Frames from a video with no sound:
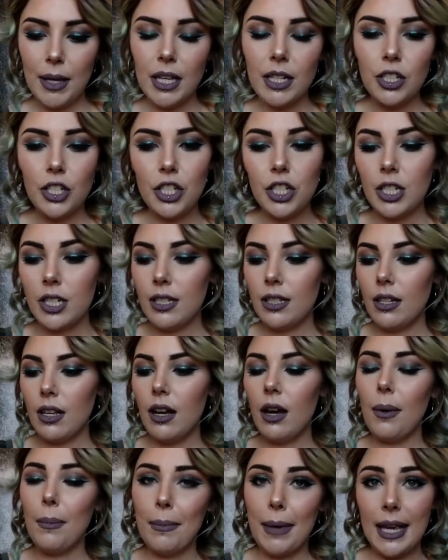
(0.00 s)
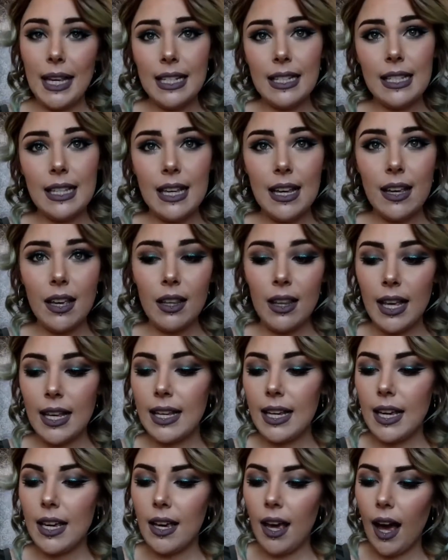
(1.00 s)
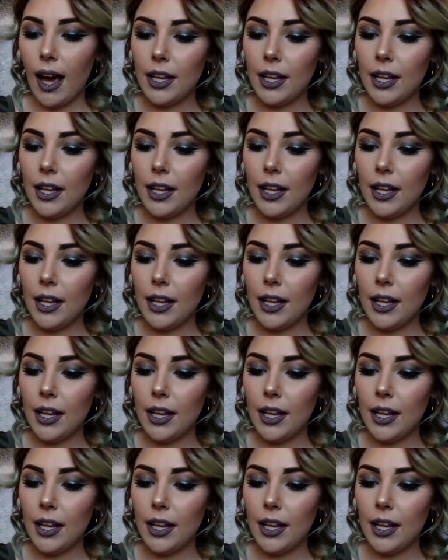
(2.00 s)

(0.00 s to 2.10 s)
it's just amazing. Like,